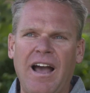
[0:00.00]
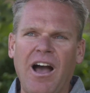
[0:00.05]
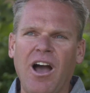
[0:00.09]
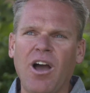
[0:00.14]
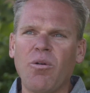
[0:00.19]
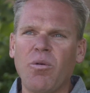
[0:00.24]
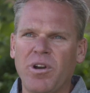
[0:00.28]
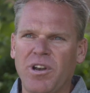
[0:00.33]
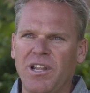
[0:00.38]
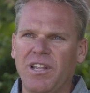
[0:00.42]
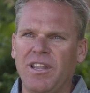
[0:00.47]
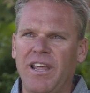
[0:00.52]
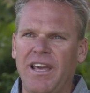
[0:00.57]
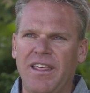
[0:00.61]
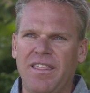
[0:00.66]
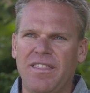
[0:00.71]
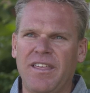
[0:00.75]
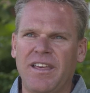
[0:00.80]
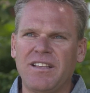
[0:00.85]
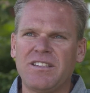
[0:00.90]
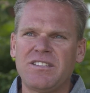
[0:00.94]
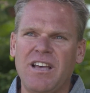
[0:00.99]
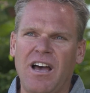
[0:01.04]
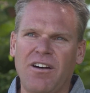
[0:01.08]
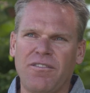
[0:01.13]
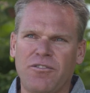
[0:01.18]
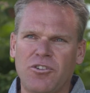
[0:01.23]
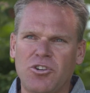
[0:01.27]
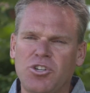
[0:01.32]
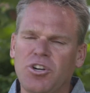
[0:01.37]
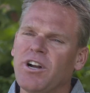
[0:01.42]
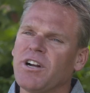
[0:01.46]
how I wanted to lay things out
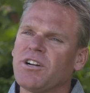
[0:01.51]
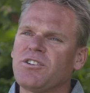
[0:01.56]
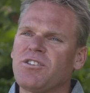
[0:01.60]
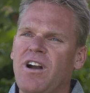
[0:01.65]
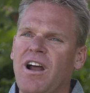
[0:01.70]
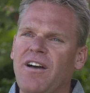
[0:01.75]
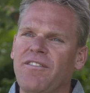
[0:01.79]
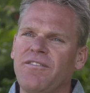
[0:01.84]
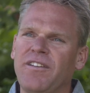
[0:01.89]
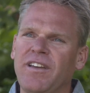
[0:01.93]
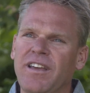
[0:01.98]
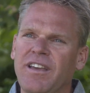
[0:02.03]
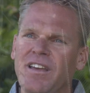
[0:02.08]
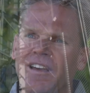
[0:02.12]
for truck traffic.